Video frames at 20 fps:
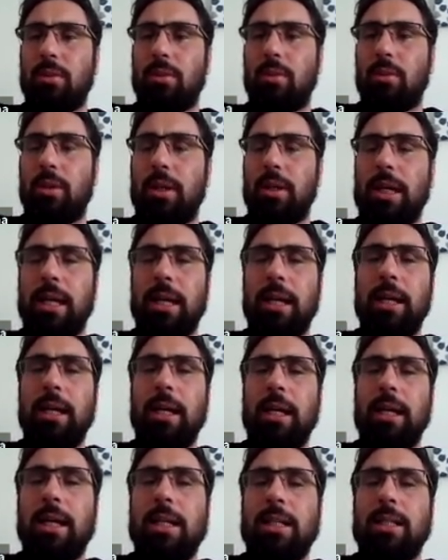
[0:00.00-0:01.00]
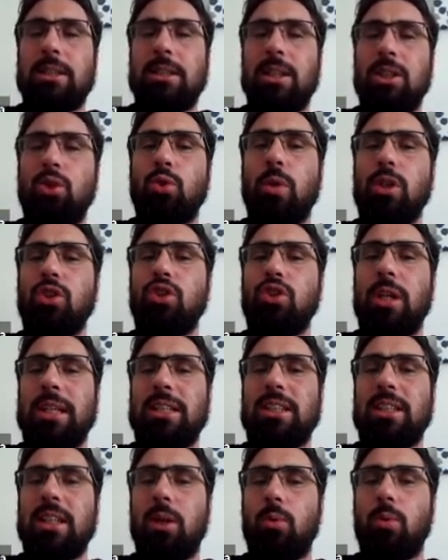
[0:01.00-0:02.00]
Okay, situation
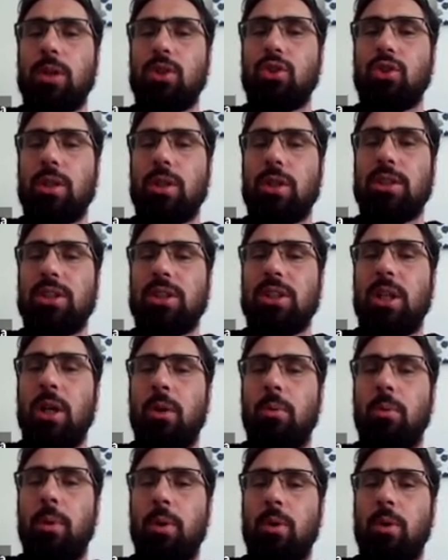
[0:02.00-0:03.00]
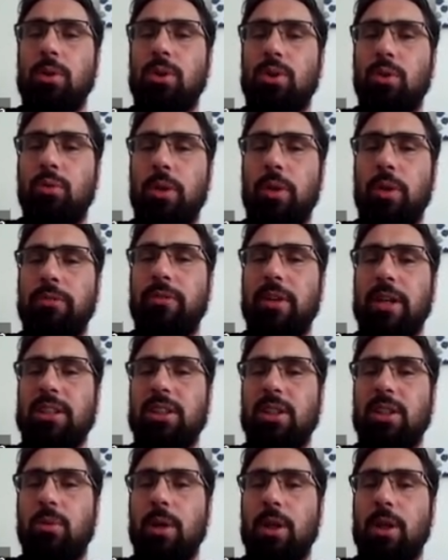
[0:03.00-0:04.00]
essay questions, we're going to rephrase
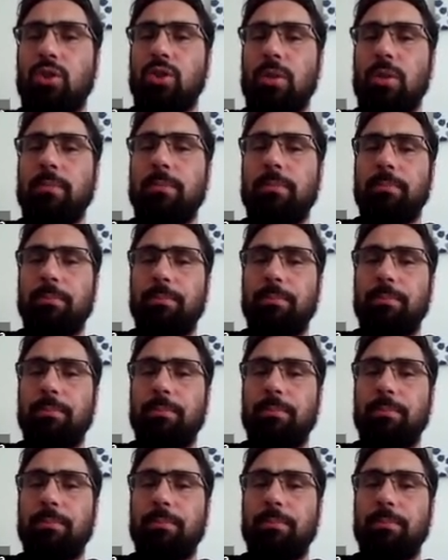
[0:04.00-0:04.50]
the question,